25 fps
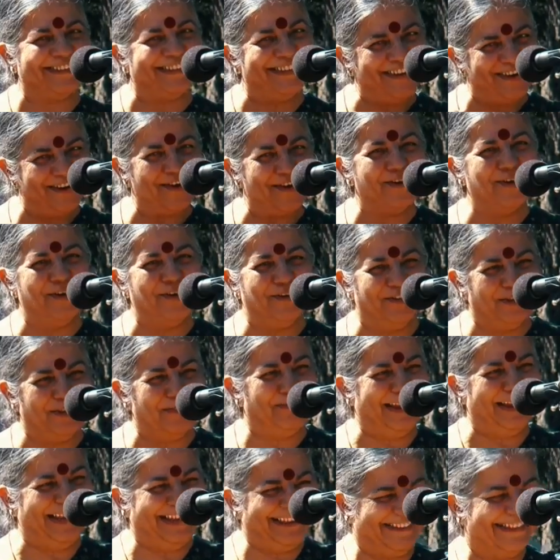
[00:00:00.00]
has authored
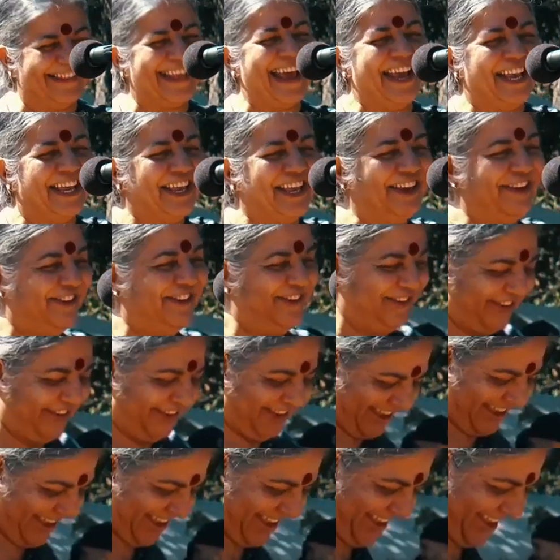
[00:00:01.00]
more than 20
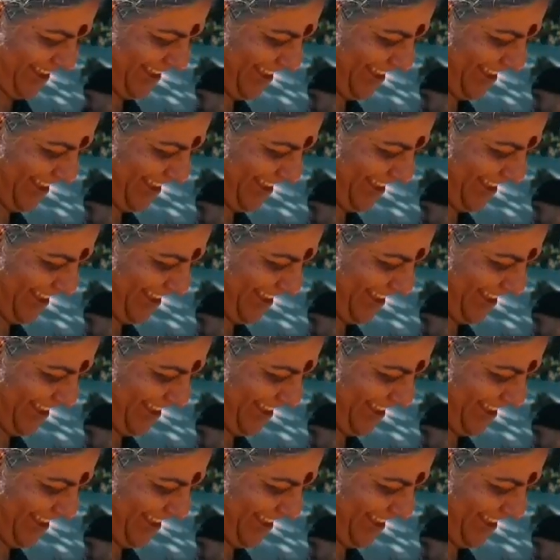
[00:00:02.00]
books